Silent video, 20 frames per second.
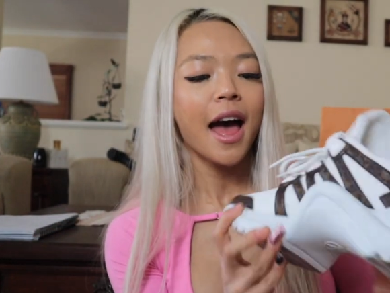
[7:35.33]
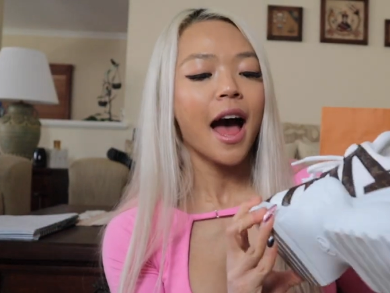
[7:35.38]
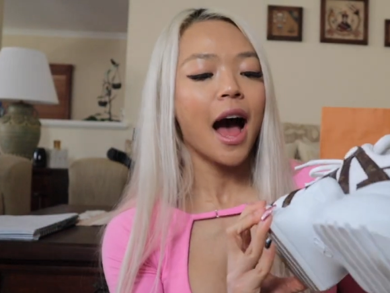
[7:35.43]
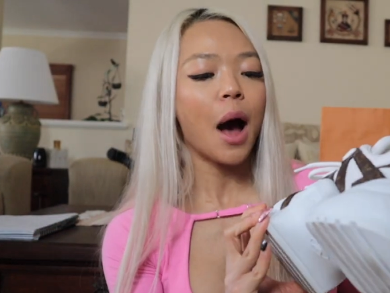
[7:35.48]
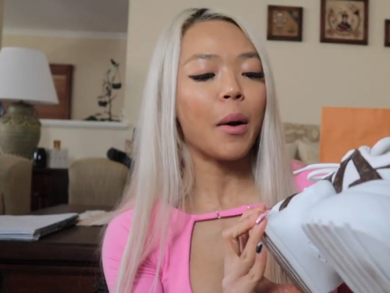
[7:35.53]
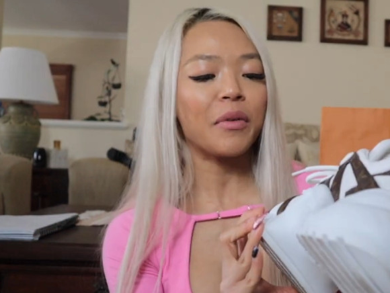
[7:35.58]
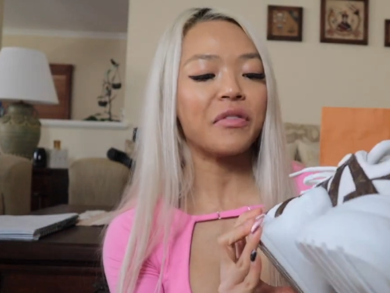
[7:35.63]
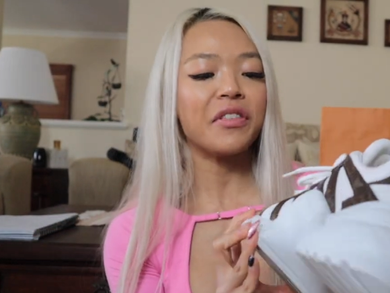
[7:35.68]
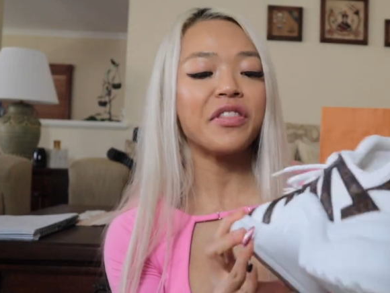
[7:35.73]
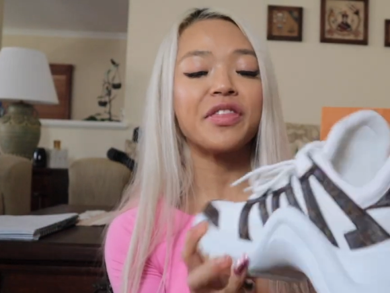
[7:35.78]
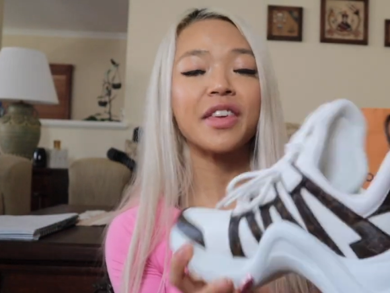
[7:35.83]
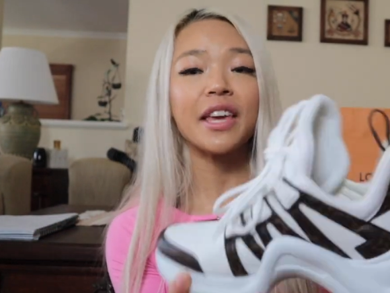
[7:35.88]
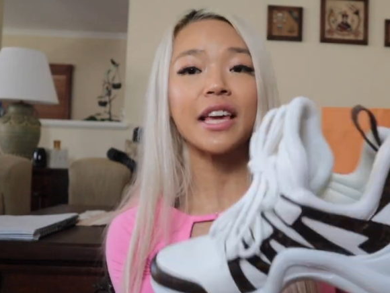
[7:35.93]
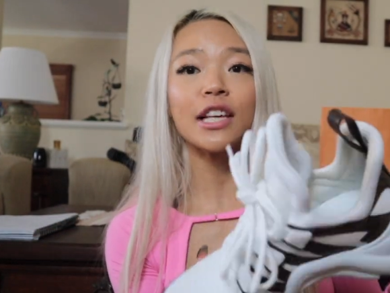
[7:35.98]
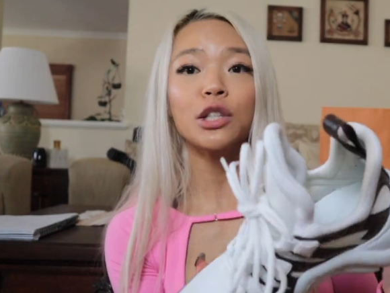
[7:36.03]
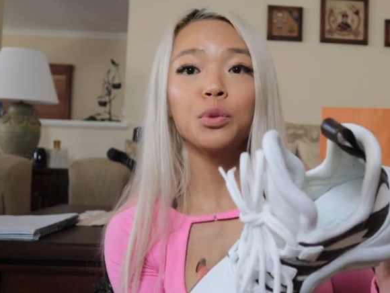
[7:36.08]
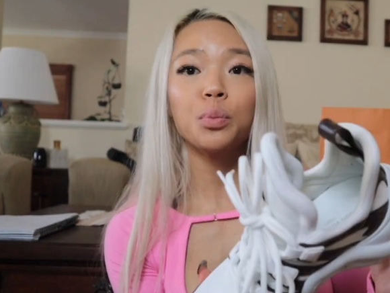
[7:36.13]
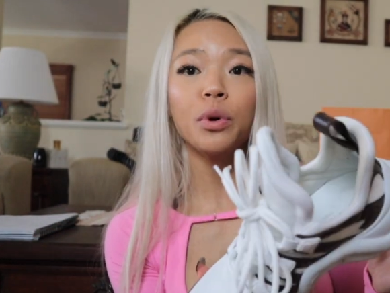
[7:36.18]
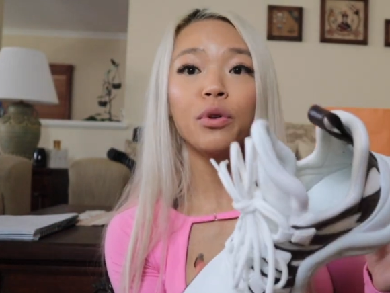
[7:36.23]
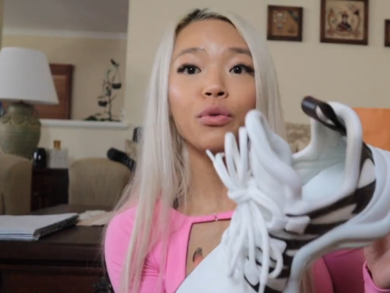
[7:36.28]
However,
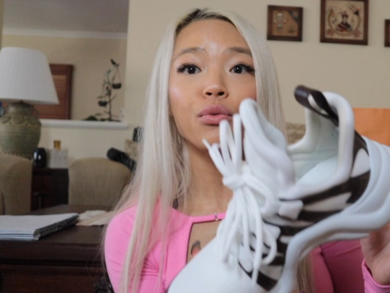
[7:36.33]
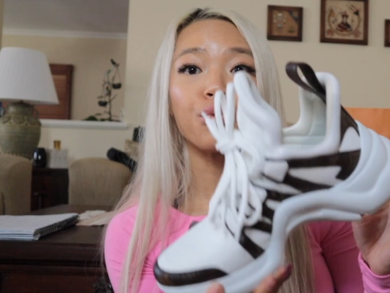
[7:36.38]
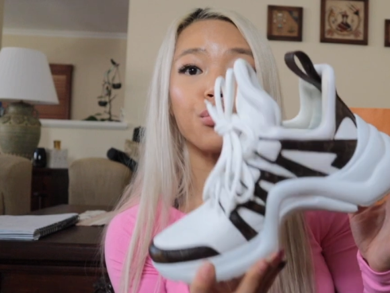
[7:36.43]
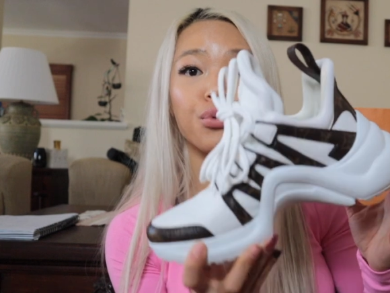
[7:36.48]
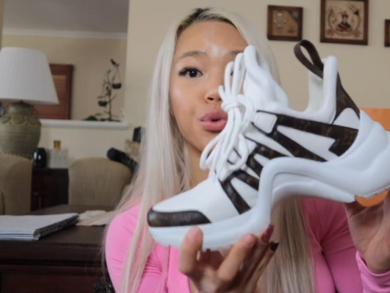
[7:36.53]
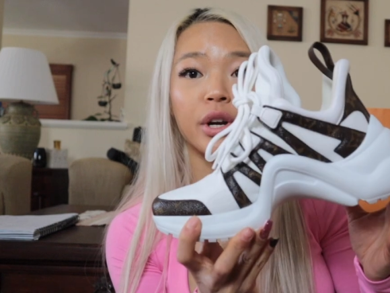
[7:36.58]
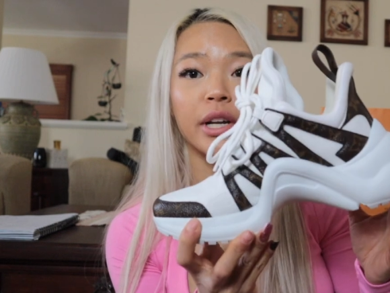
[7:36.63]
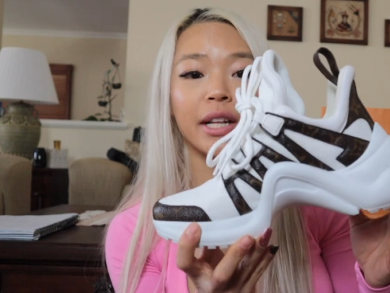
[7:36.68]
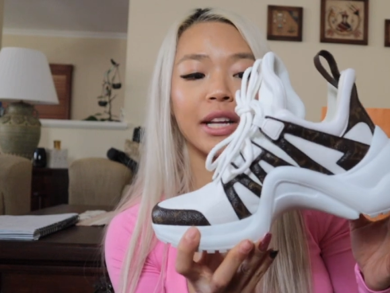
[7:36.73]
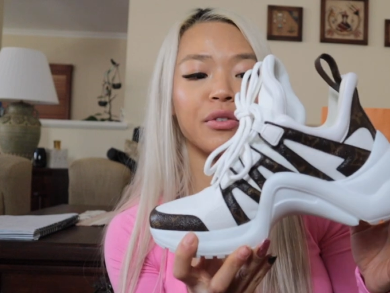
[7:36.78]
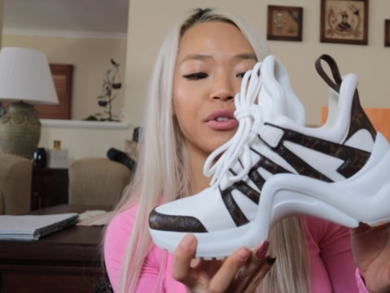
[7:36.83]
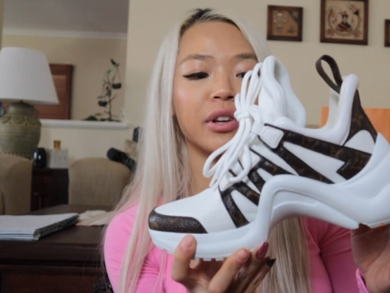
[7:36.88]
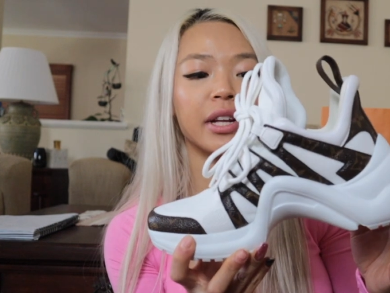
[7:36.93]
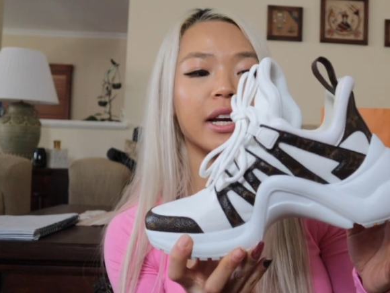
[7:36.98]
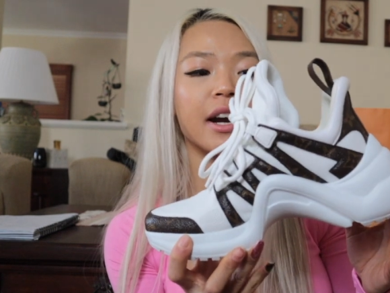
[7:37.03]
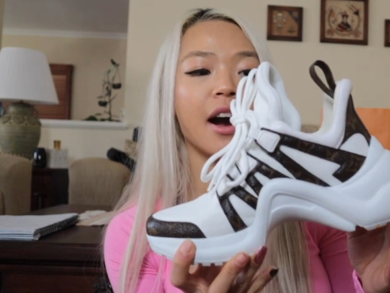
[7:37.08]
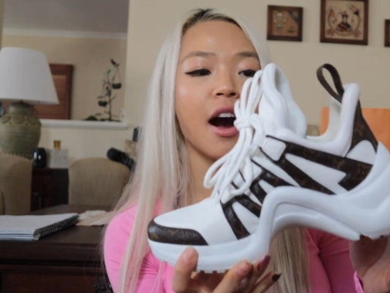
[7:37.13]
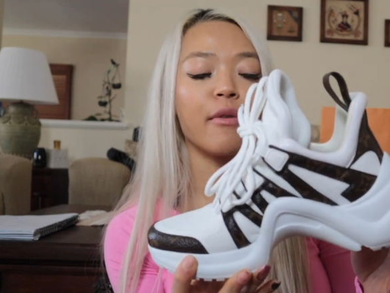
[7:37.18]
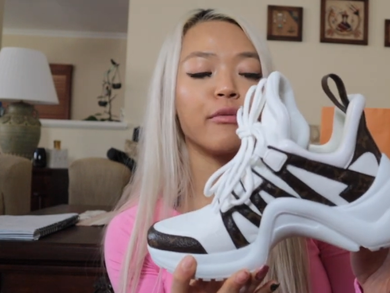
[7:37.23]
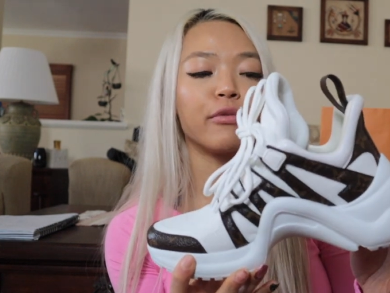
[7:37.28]
these were really,
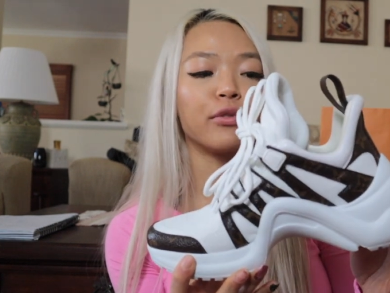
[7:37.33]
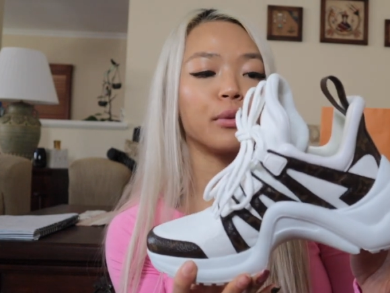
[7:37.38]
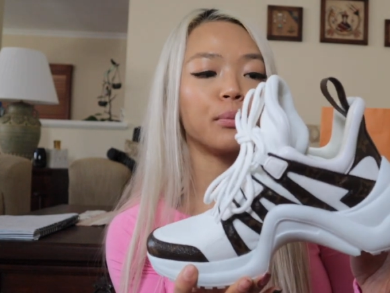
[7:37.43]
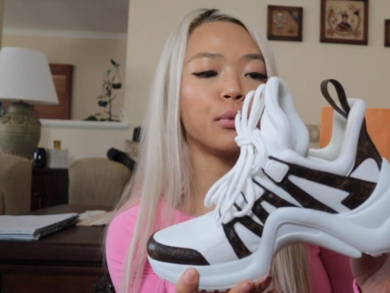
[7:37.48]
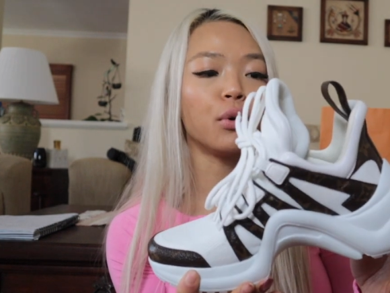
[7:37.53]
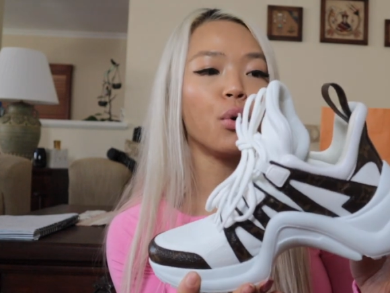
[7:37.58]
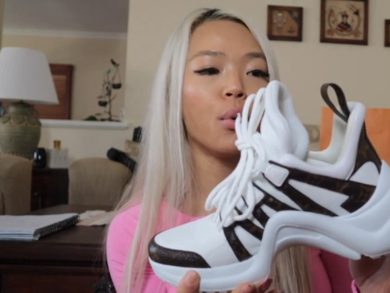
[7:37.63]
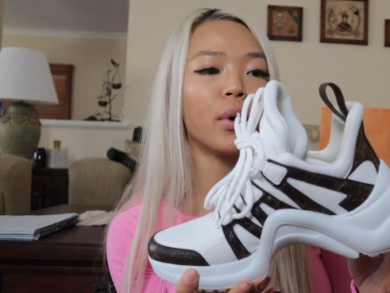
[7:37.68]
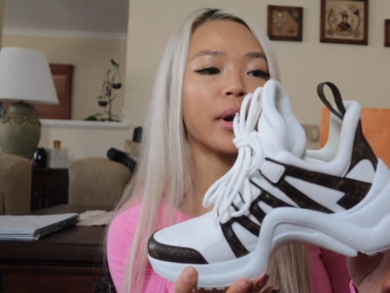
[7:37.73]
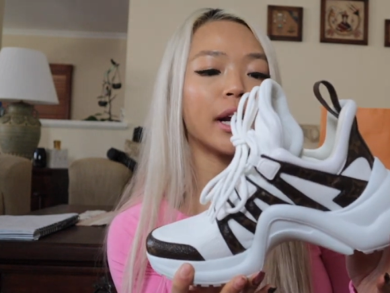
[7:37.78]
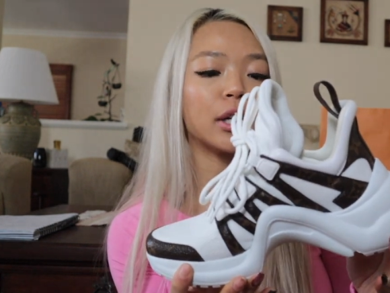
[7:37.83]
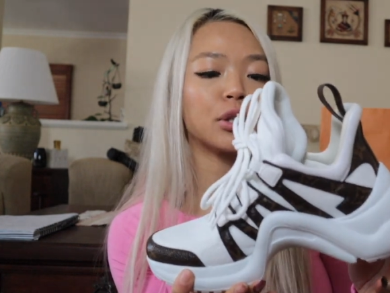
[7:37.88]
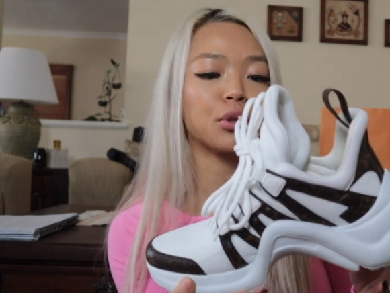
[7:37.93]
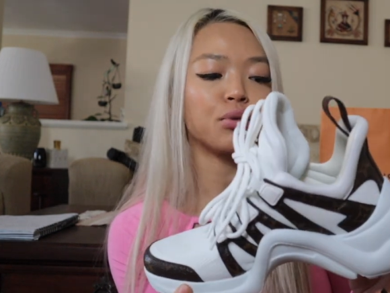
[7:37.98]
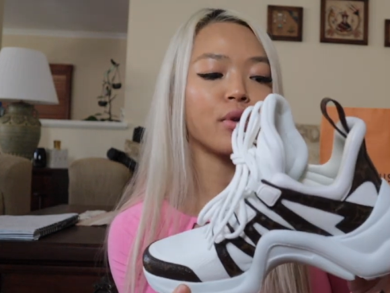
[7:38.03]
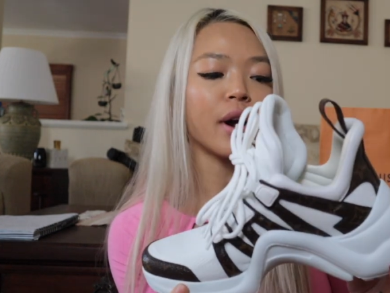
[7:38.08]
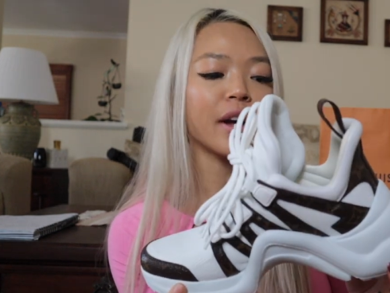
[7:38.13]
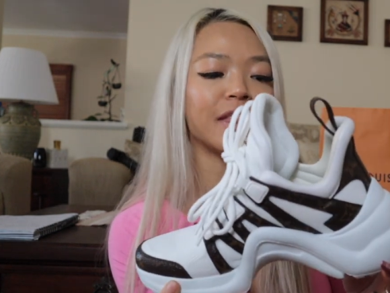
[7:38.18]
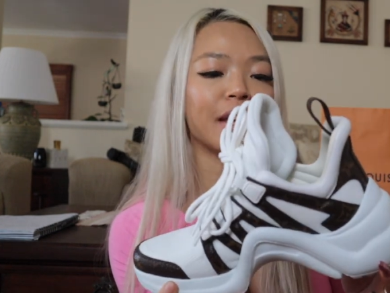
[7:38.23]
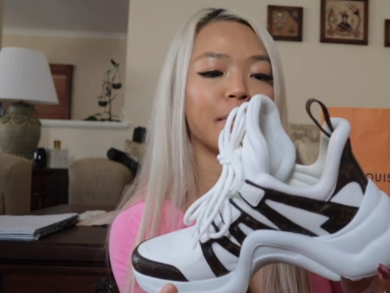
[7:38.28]
really comfortable when I
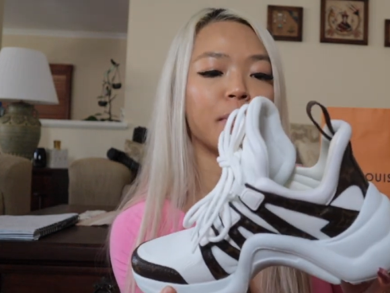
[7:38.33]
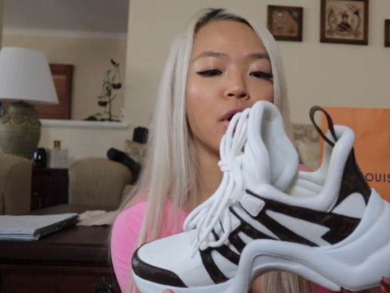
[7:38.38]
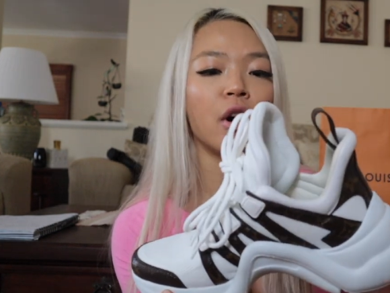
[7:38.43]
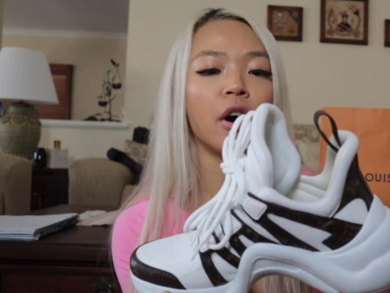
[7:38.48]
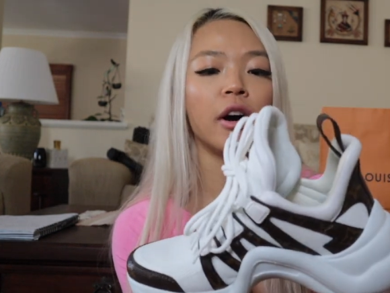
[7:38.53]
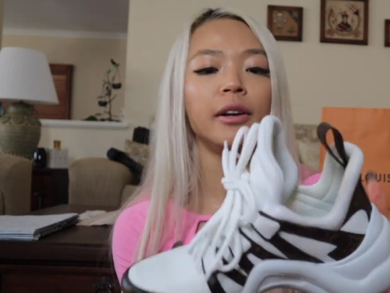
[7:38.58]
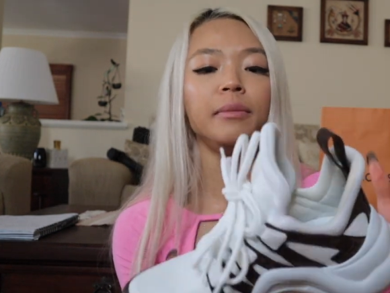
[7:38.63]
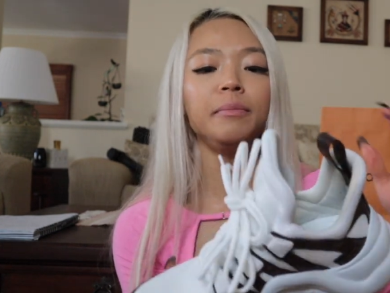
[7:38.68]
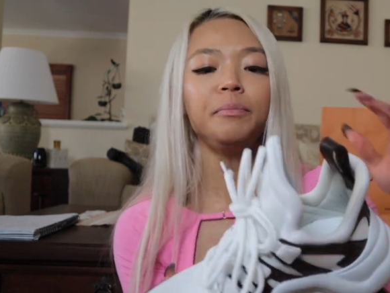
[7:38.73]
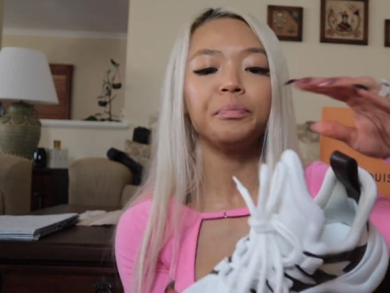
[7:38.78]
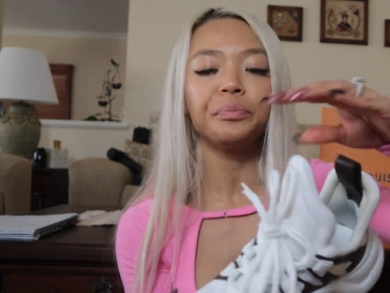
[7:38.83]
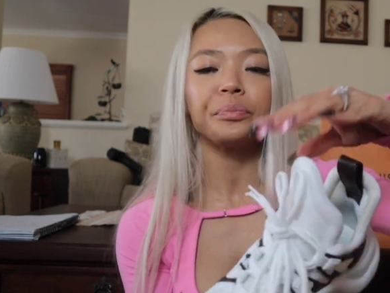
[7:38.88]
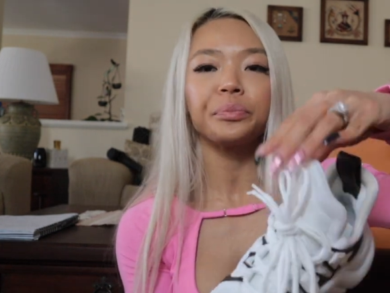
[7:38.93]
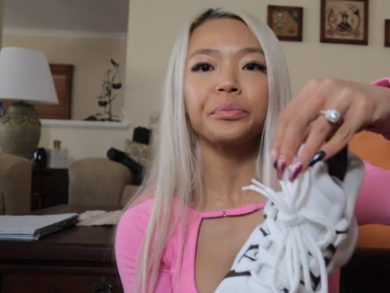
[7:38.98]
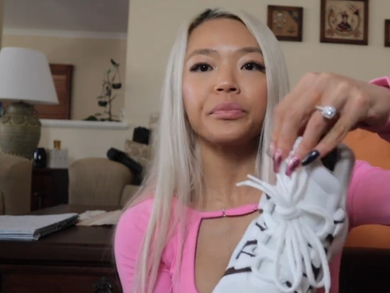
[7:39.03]
tried them on.